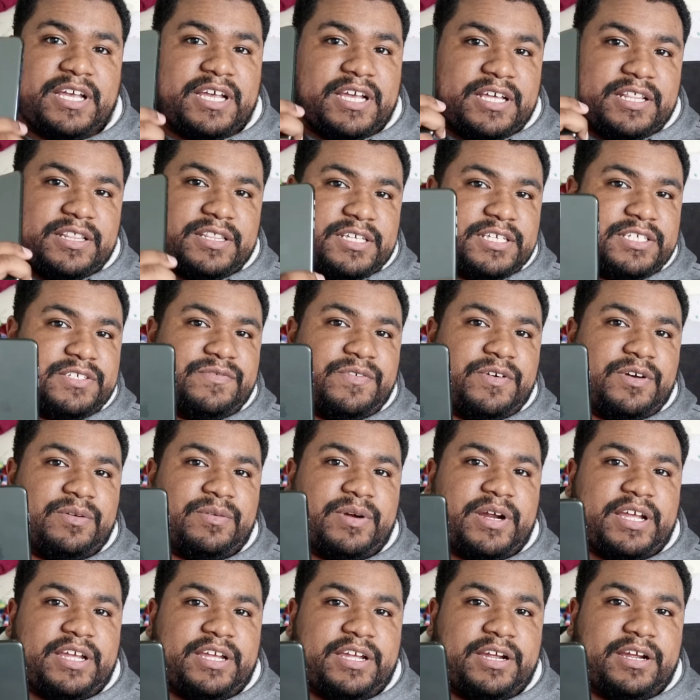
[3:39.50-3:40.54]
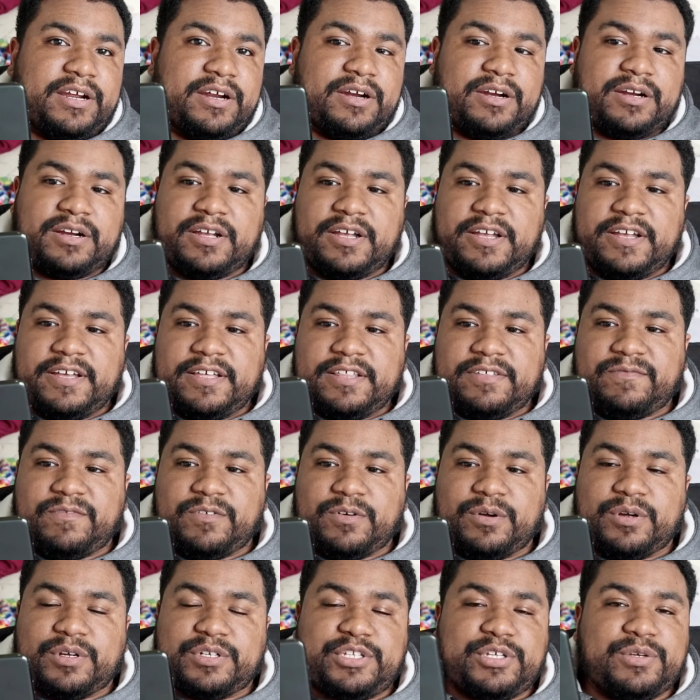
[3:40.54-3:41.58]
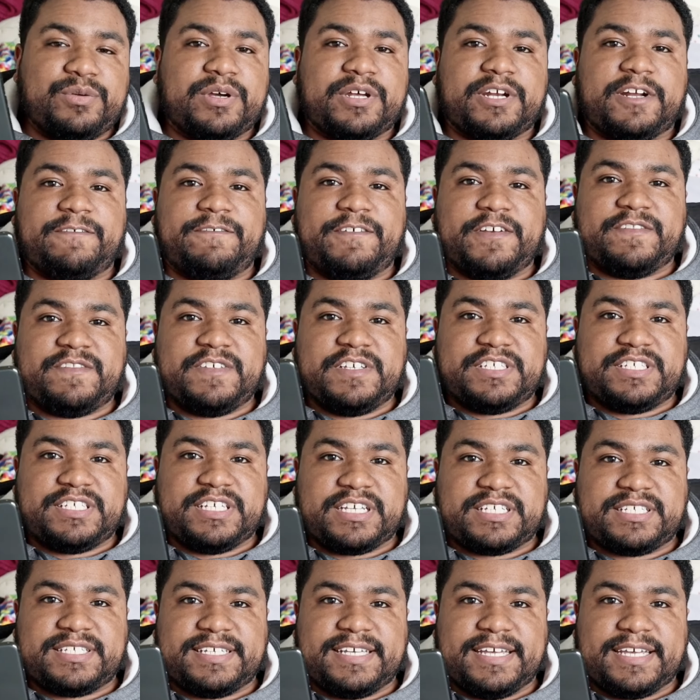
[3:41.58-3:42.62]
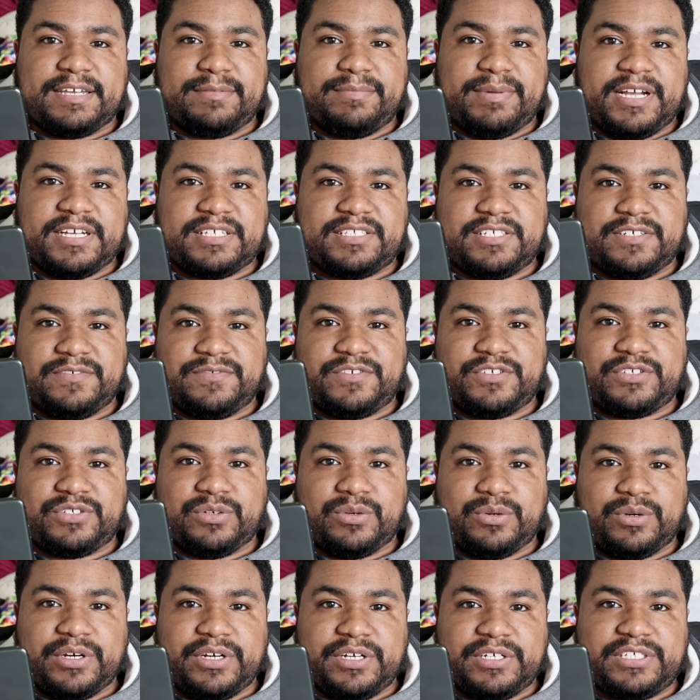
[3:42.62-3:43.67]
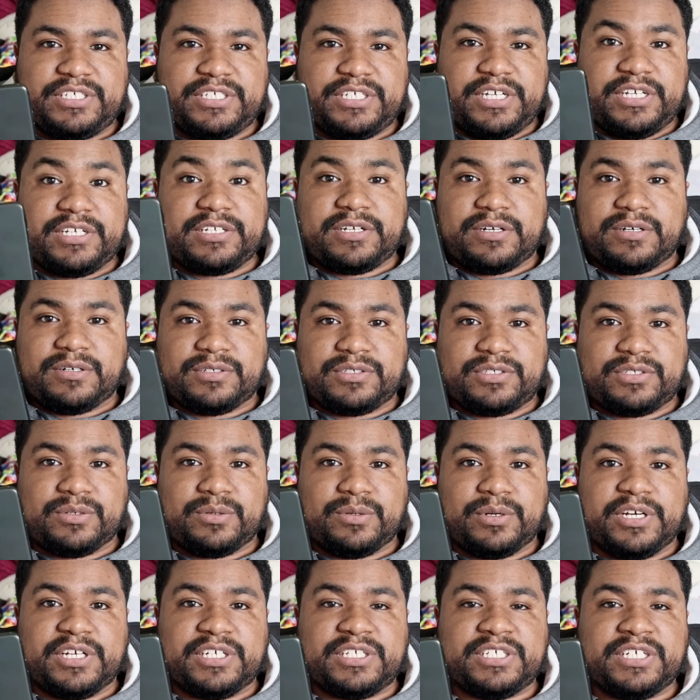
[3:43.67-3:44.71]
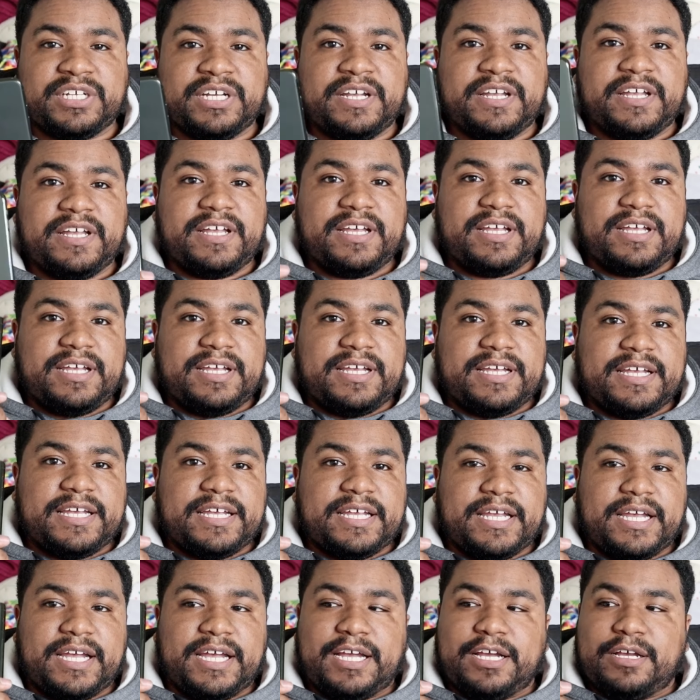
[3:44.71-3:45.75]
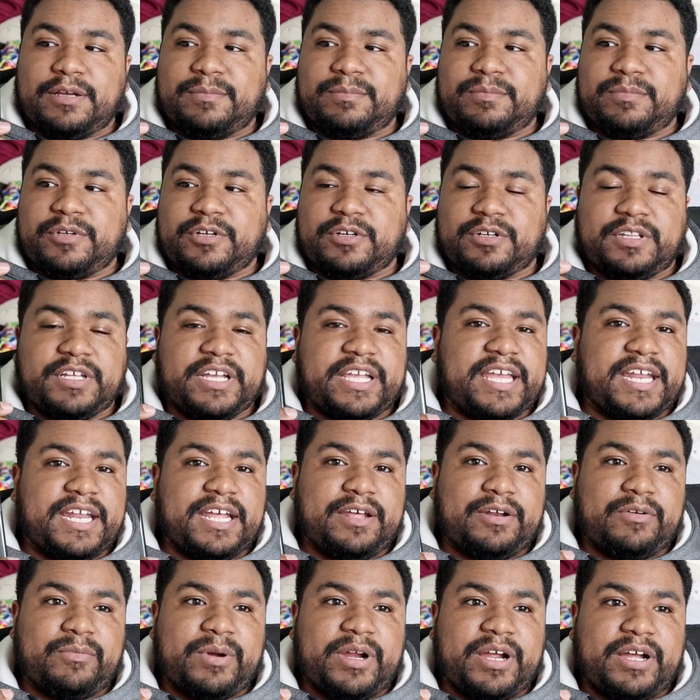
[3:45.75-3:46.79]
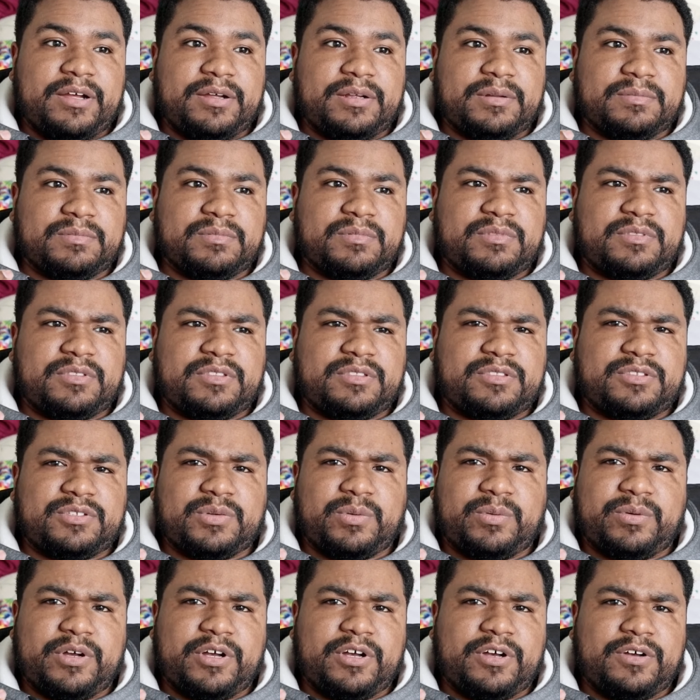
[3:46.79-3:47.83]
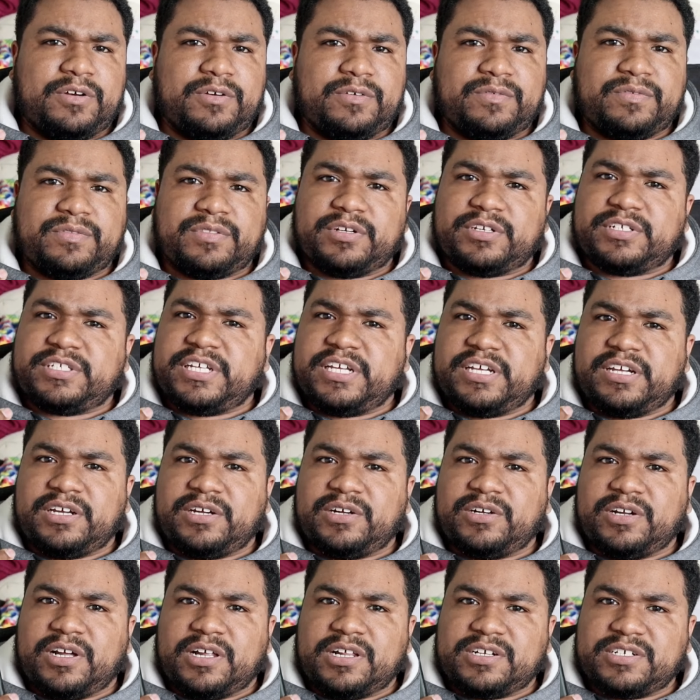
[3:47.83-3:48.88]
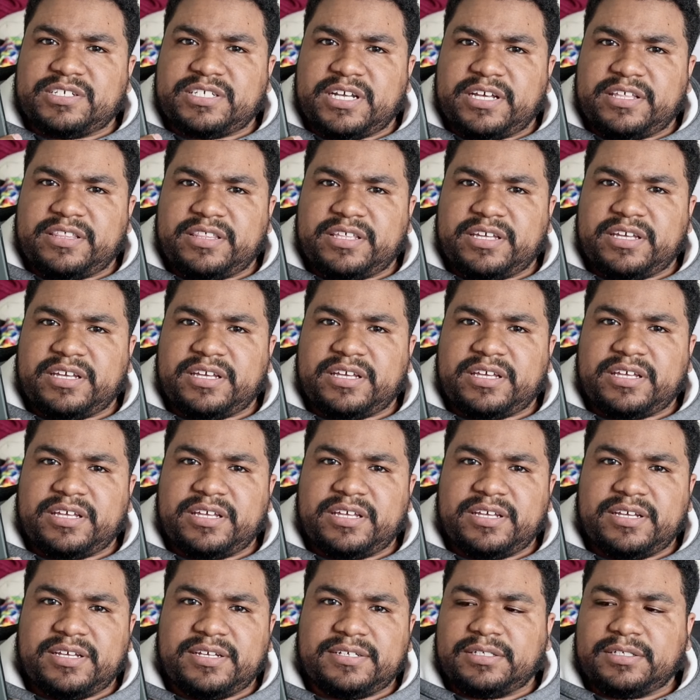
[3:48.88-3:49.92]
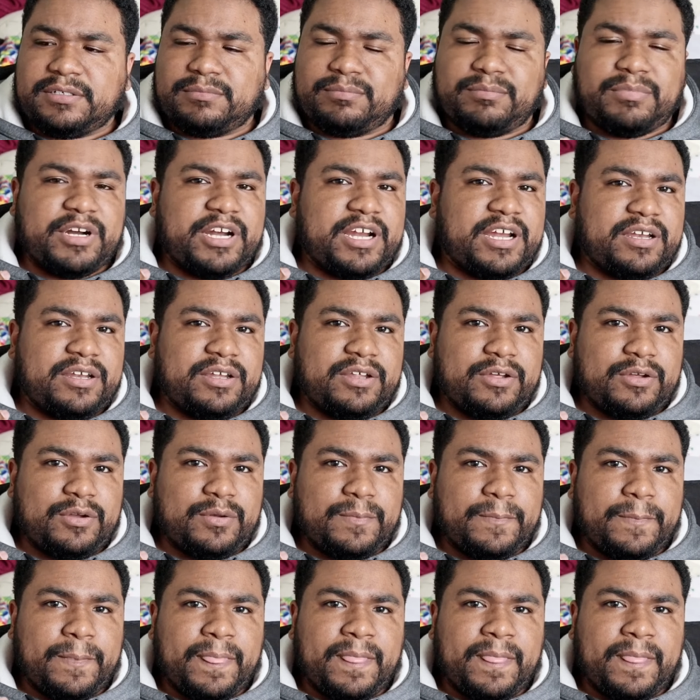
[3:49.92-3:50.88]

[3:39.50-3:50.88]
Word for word: And this phone right here, for 256 gigabytes of storage, internal storage, um, you're looking at around twelve, thirteen hundred dollars, I think, brand new,